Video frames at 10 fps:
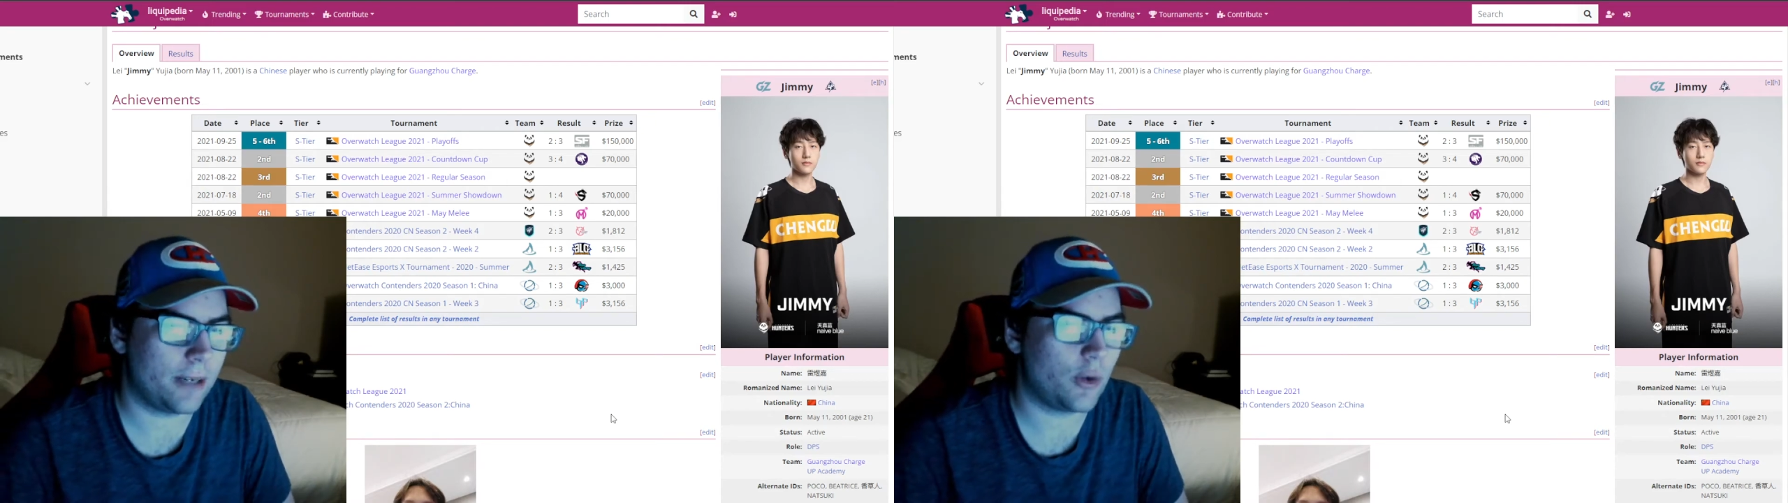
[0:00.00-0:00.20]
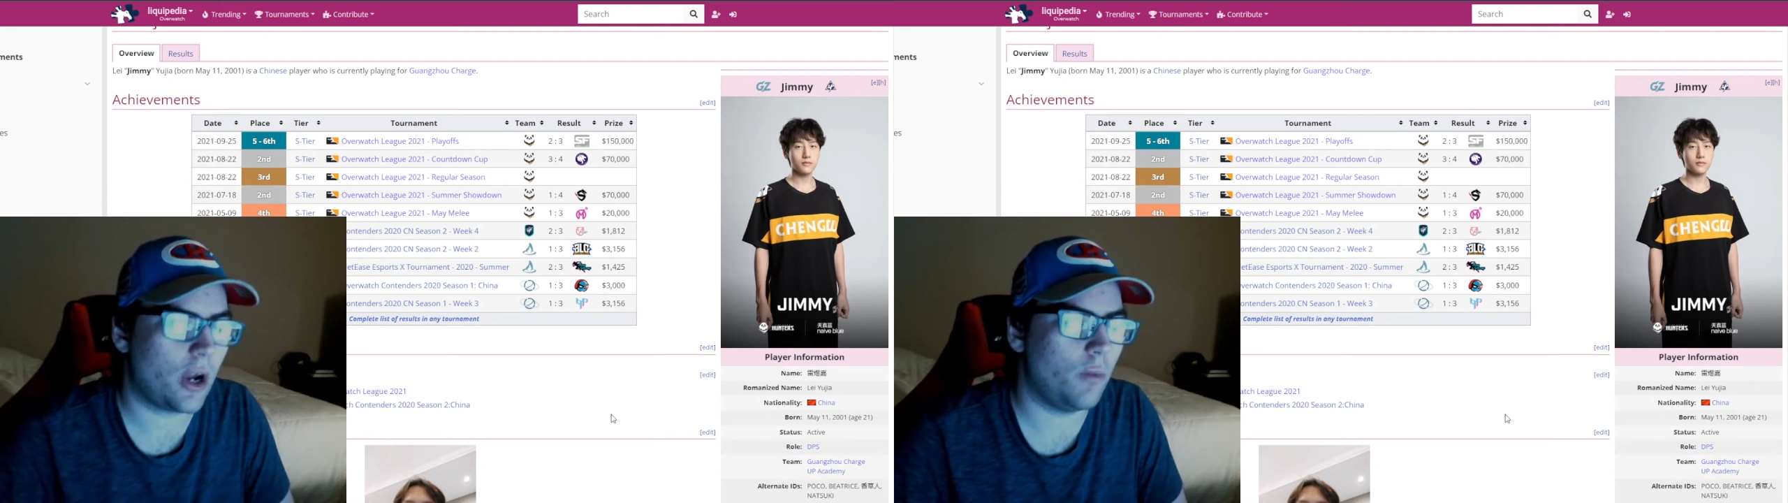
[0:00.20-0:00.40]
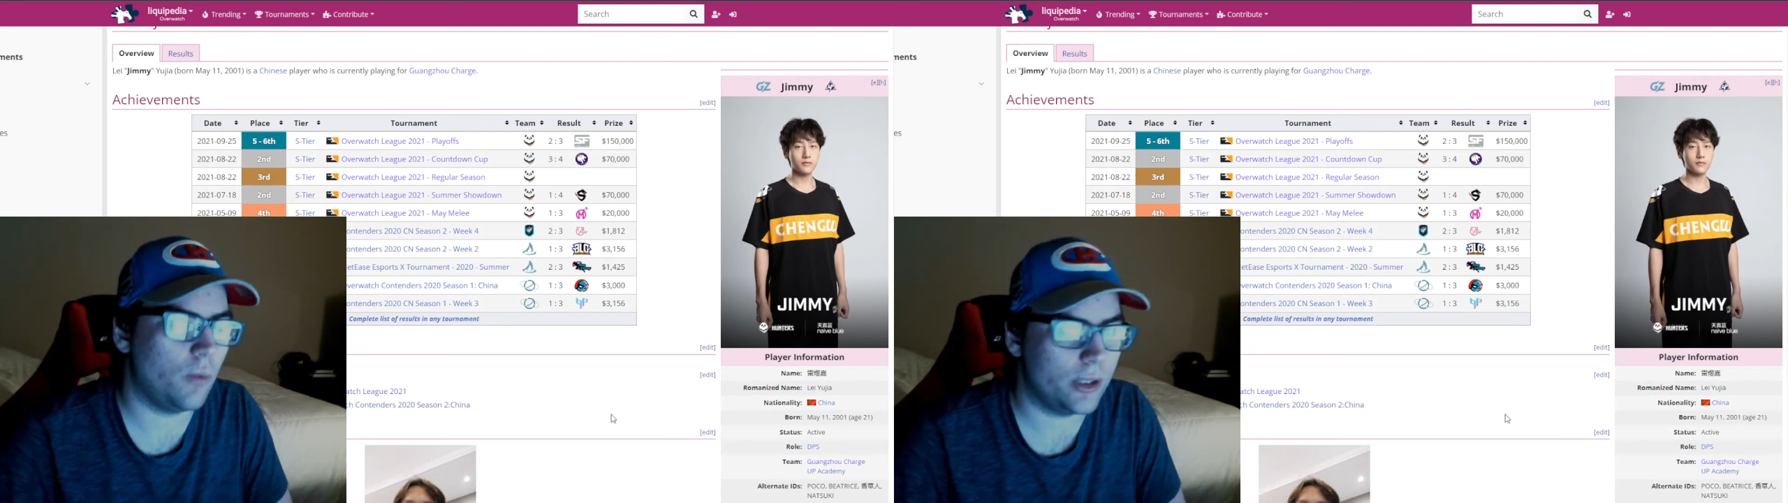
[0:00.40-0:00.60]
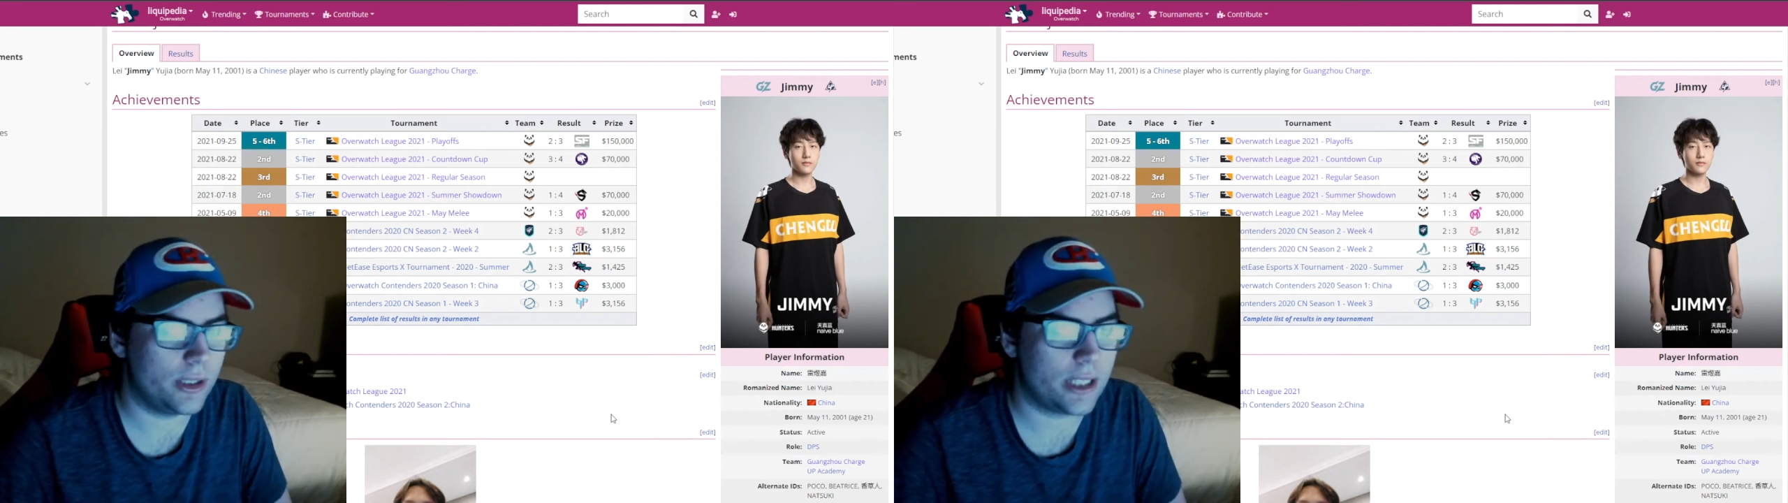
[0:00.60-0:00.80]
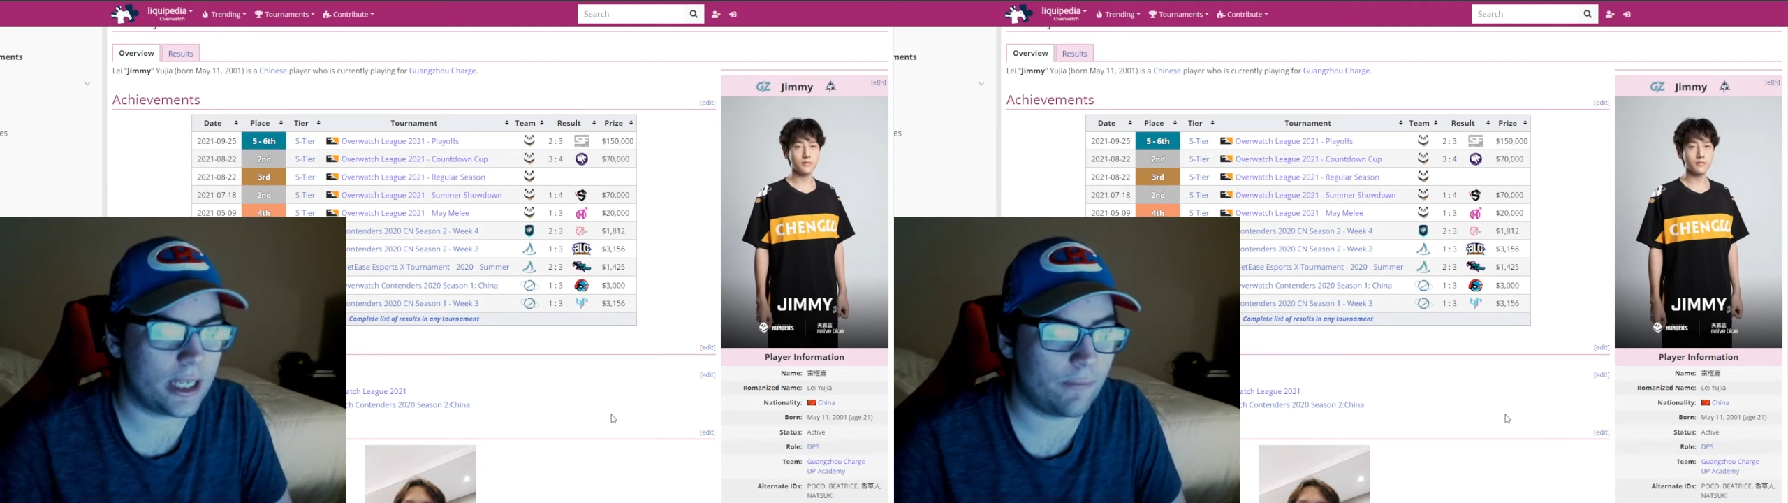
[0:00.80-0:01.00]
So I would
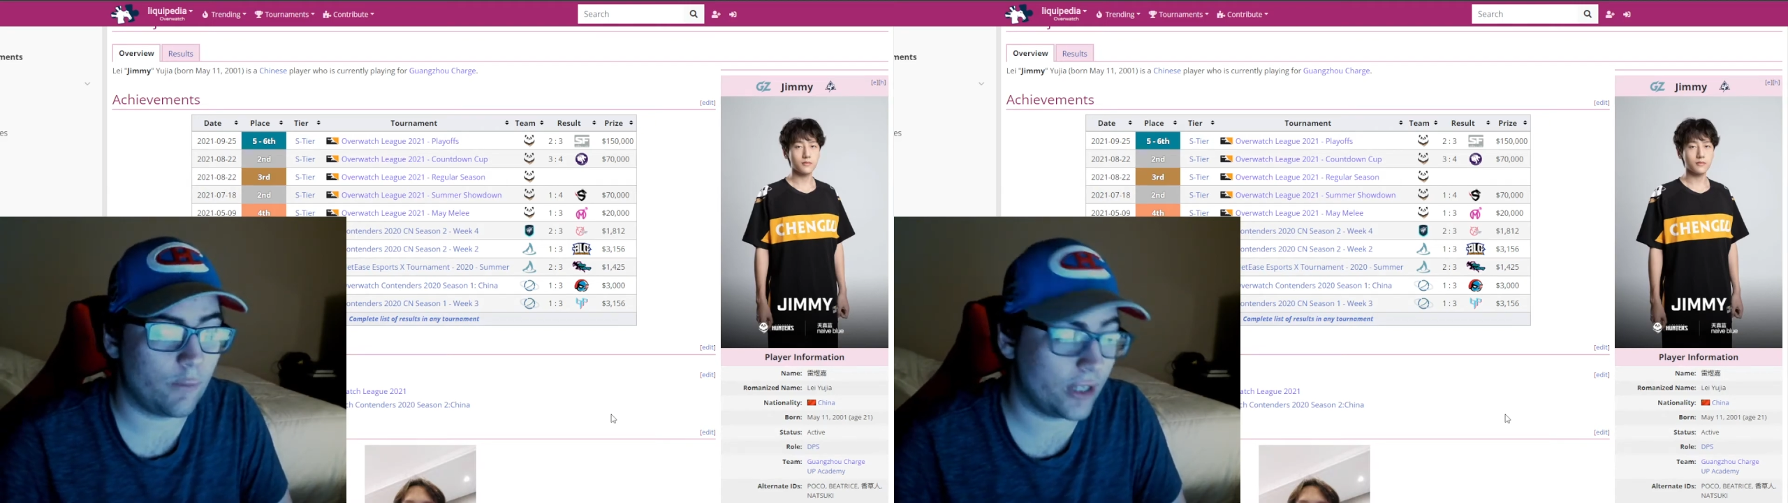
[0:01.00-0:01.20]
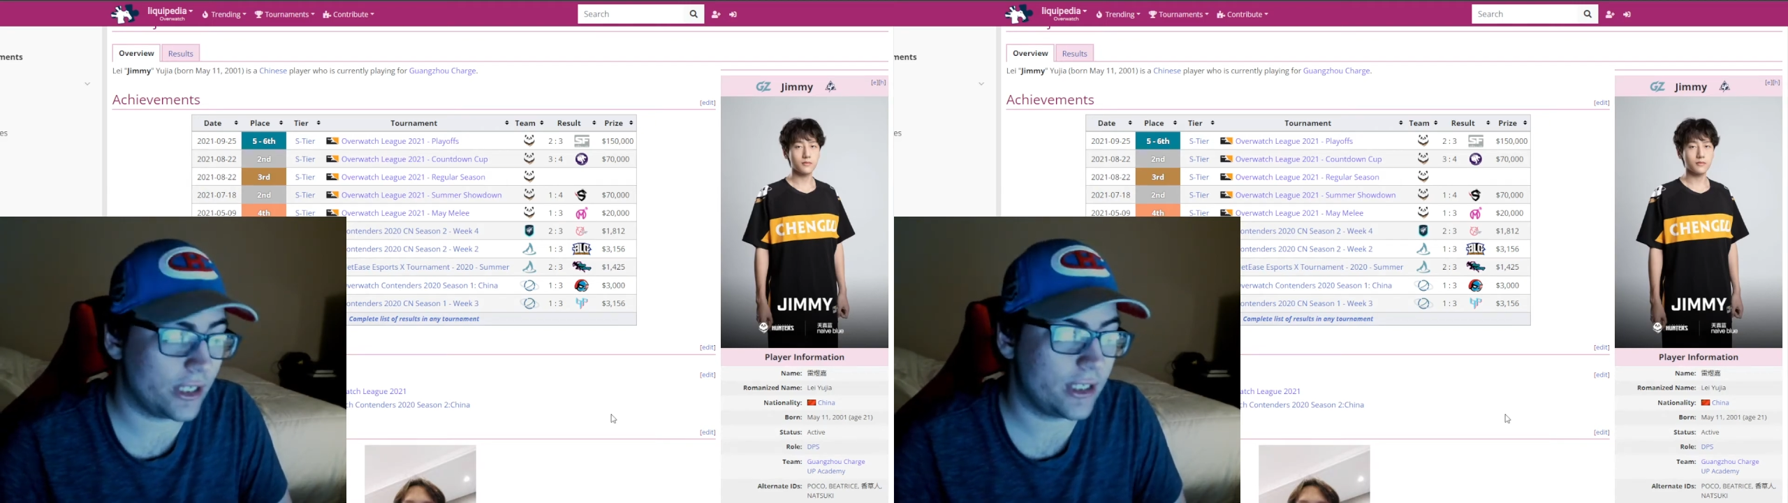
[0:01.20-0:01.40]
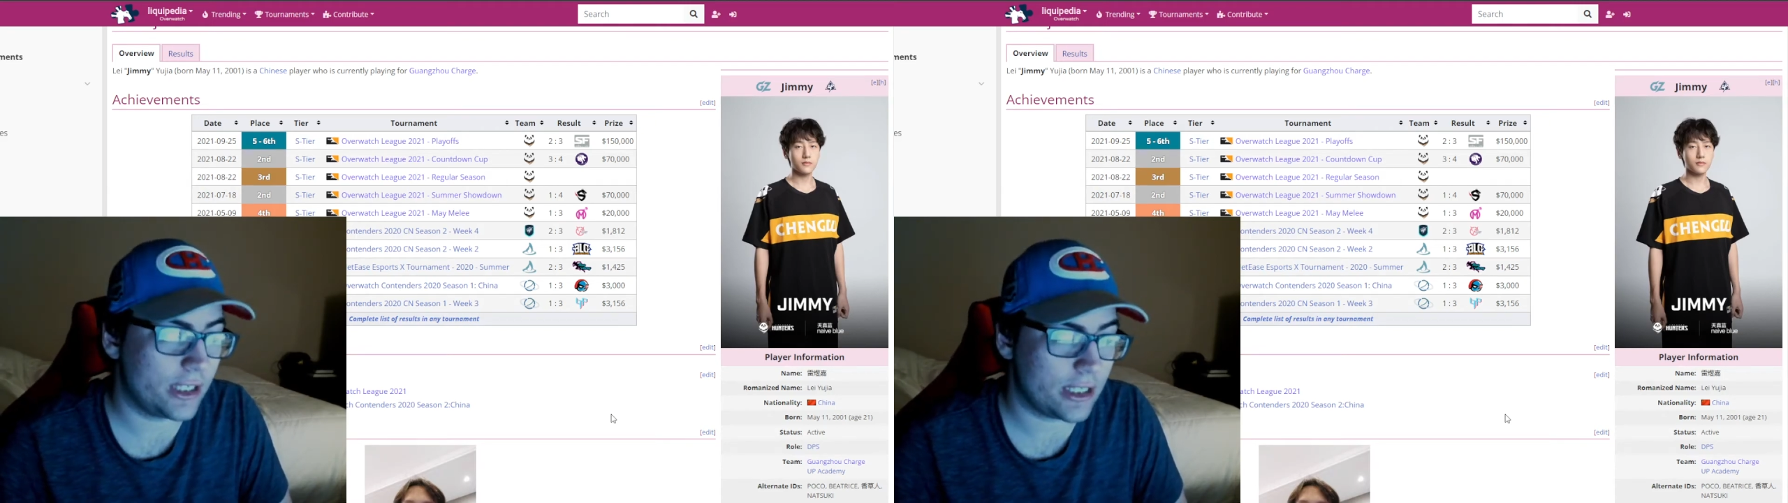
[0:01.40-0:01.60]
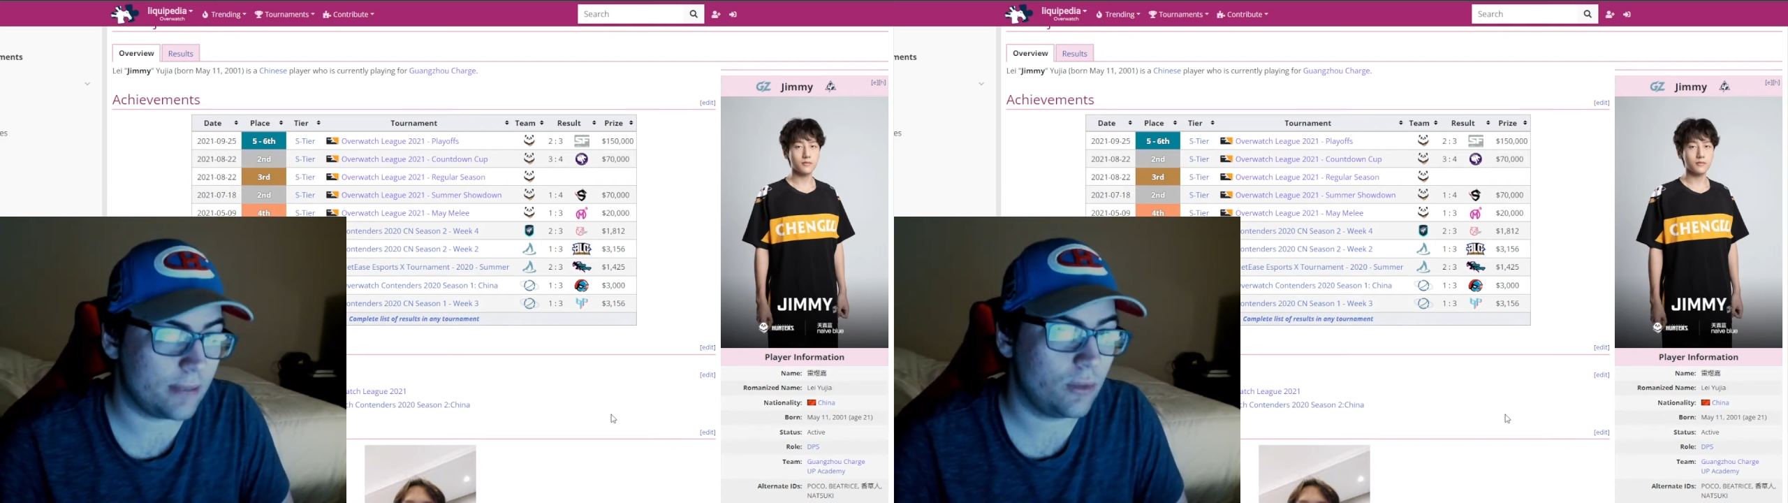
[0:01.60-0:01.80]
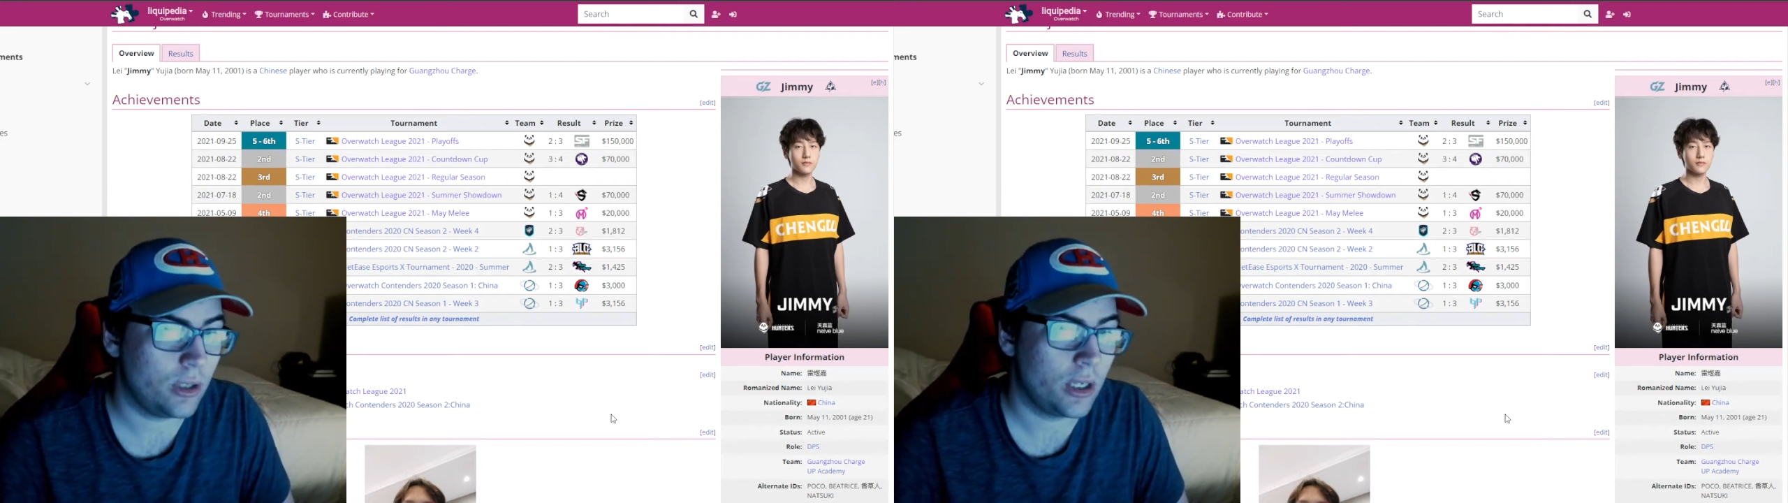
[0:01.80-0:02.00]
say for this team,